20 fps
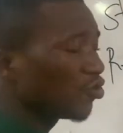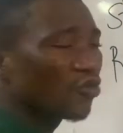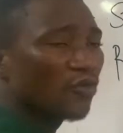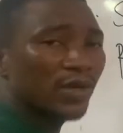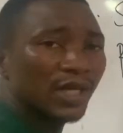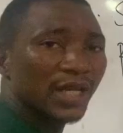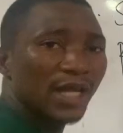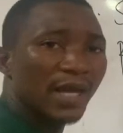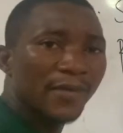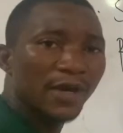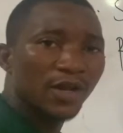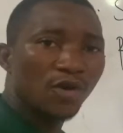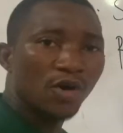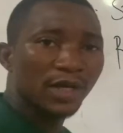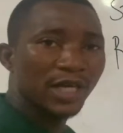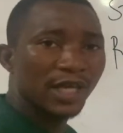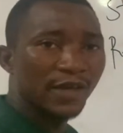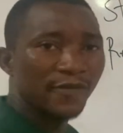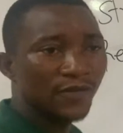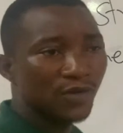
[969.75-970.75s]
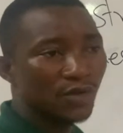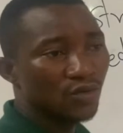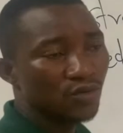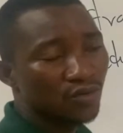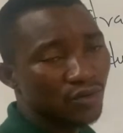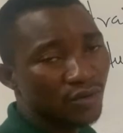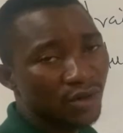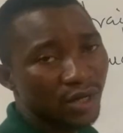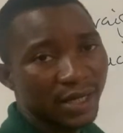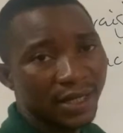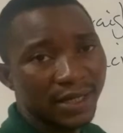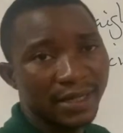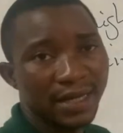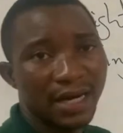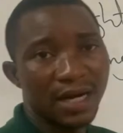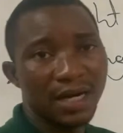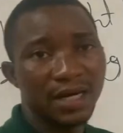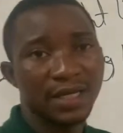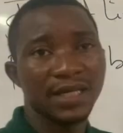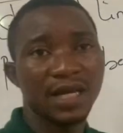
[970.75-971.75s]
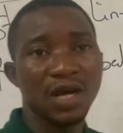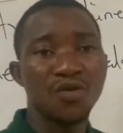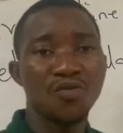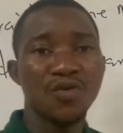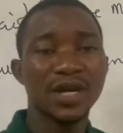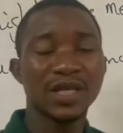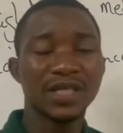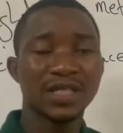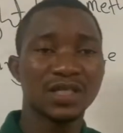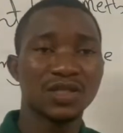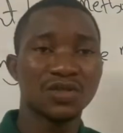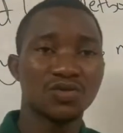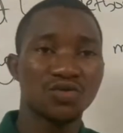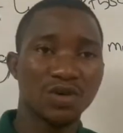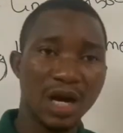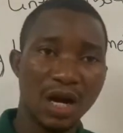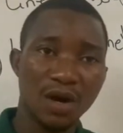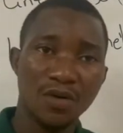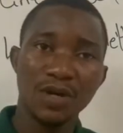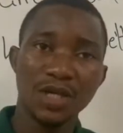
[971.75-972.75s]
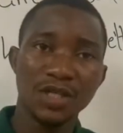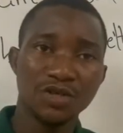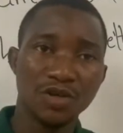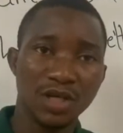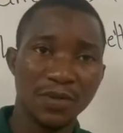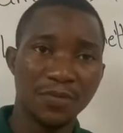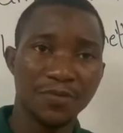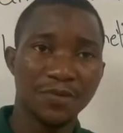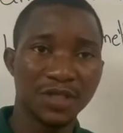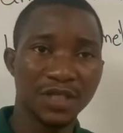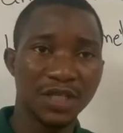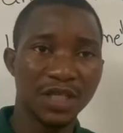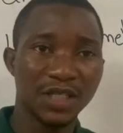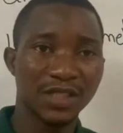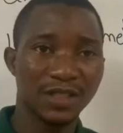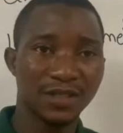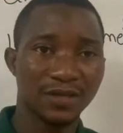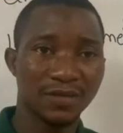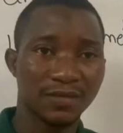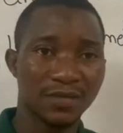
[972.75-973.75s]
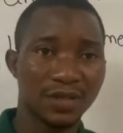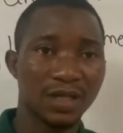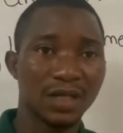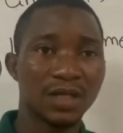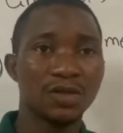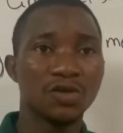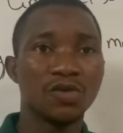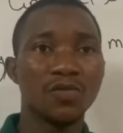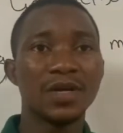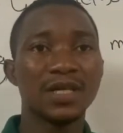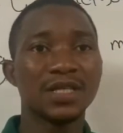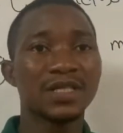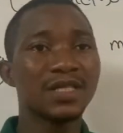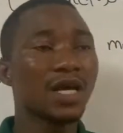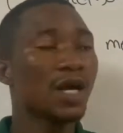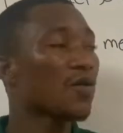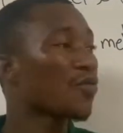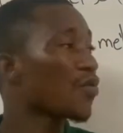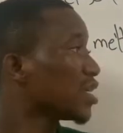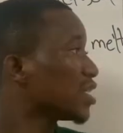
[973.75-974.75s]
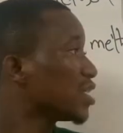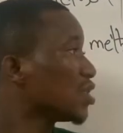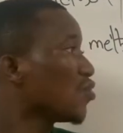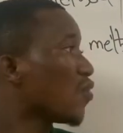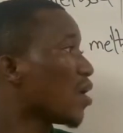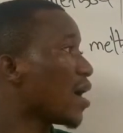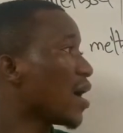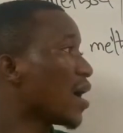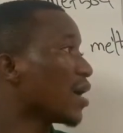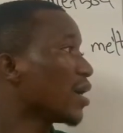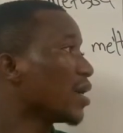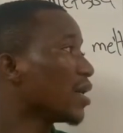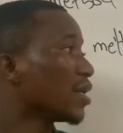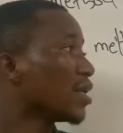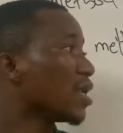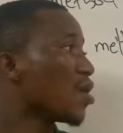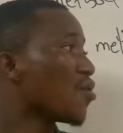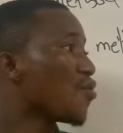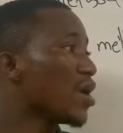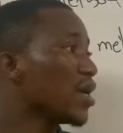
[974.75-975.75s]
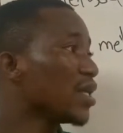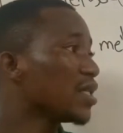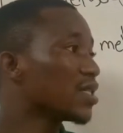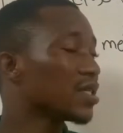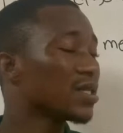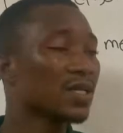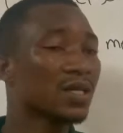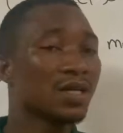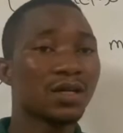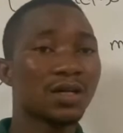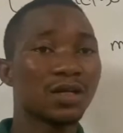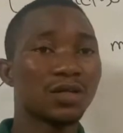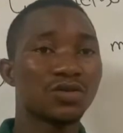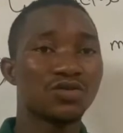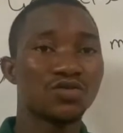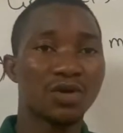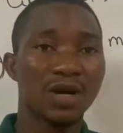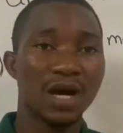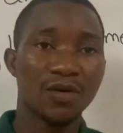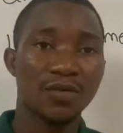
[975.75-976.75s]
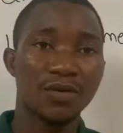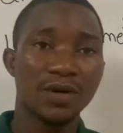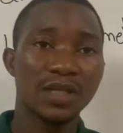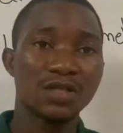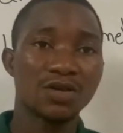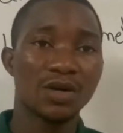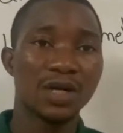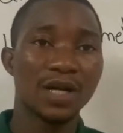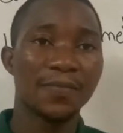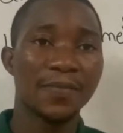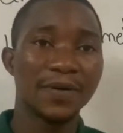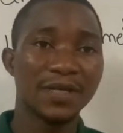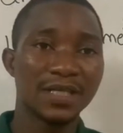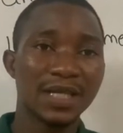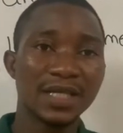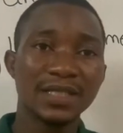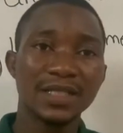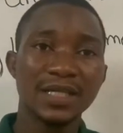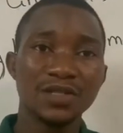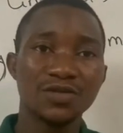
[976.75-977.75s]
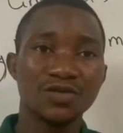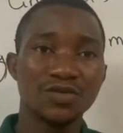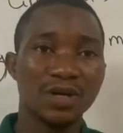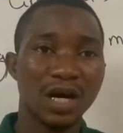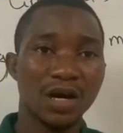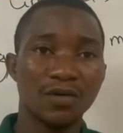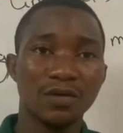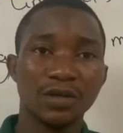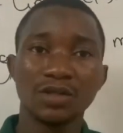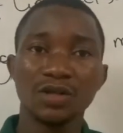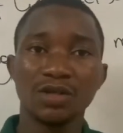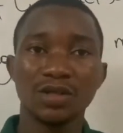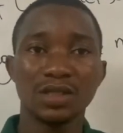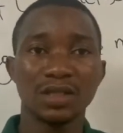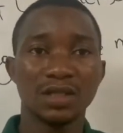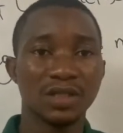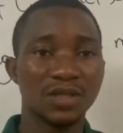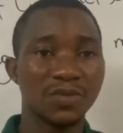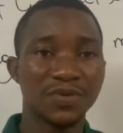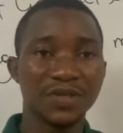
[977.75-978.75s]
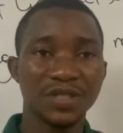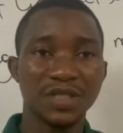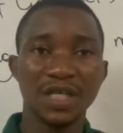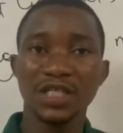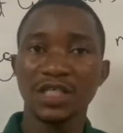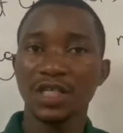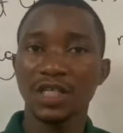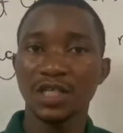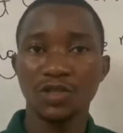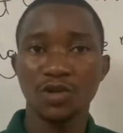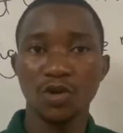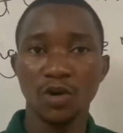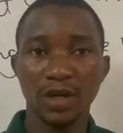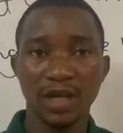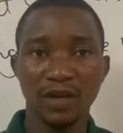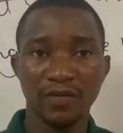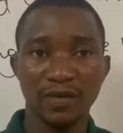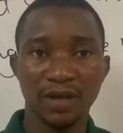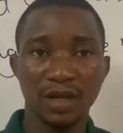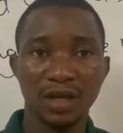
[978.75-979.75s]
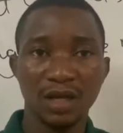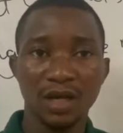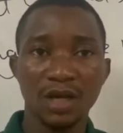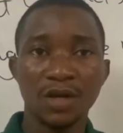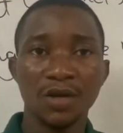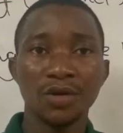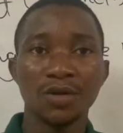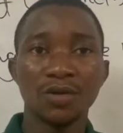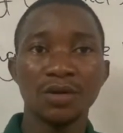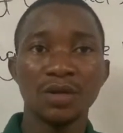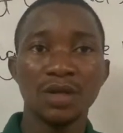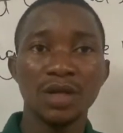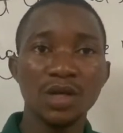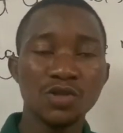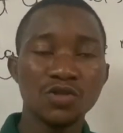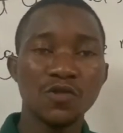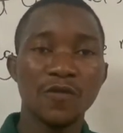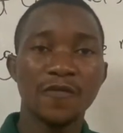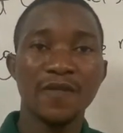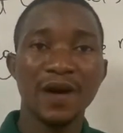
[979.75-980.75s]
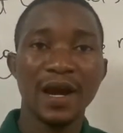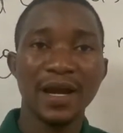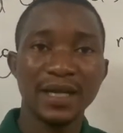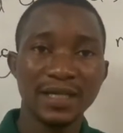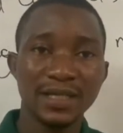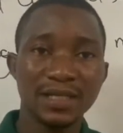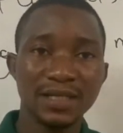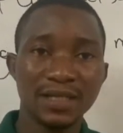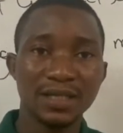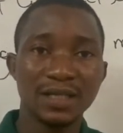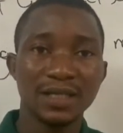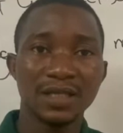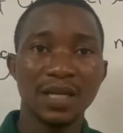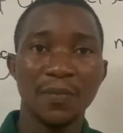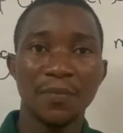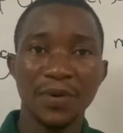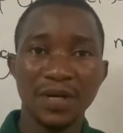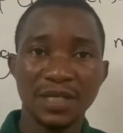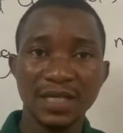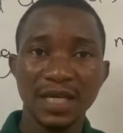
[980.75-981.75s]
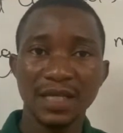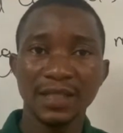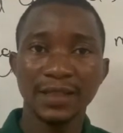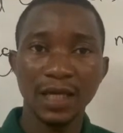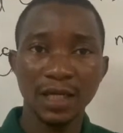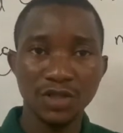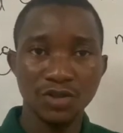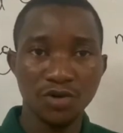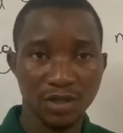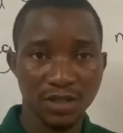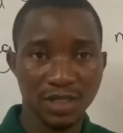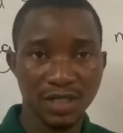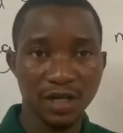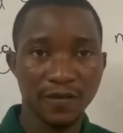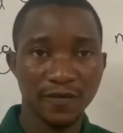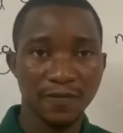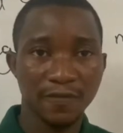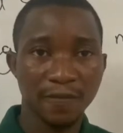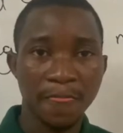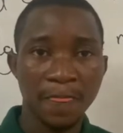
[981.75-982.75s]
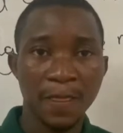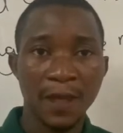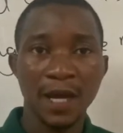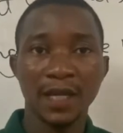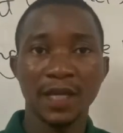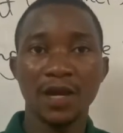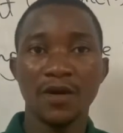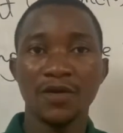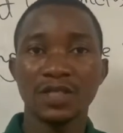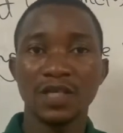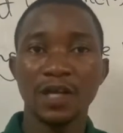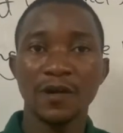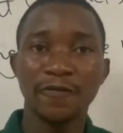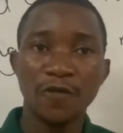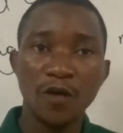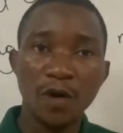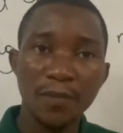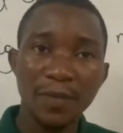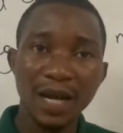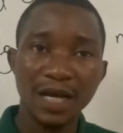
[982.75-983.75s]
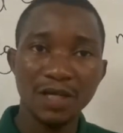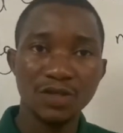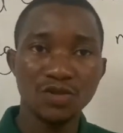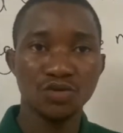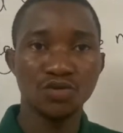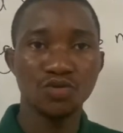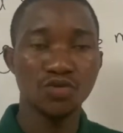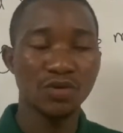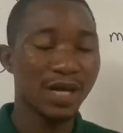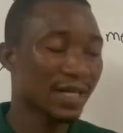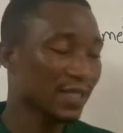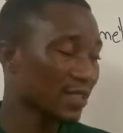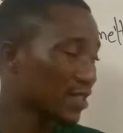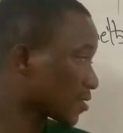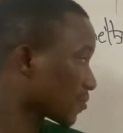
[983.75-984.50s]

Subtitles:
they may not give you the rate to calculate your depreciation. You may see a question where the rate to calculate or the percentage to calculate your depreciation is not given. You need to find the percentage yourself, and there is a formula to do that.